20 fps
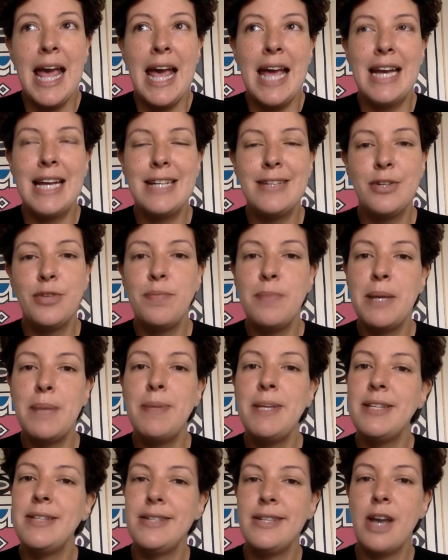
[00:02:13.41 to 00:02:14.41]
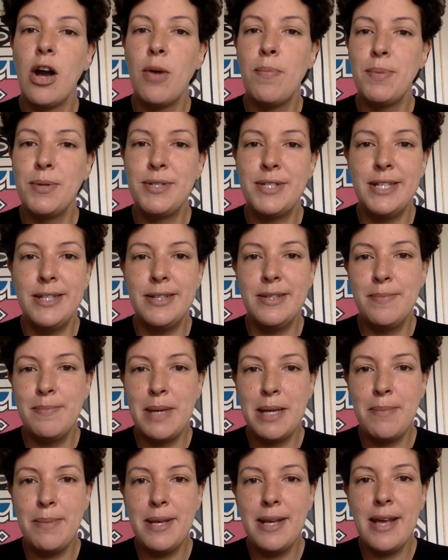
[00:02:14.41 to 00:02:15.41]
And I thought maybe it's the opposite.
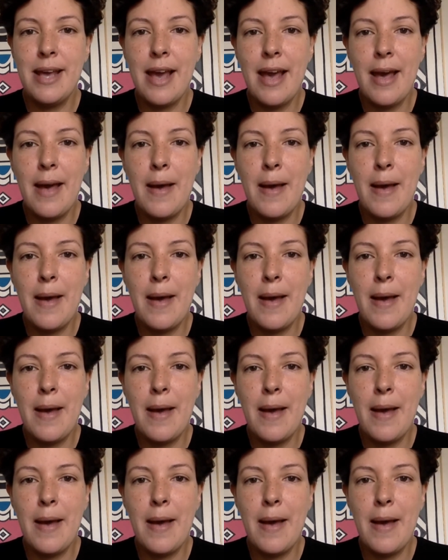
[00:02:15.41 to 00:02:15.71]
Maybe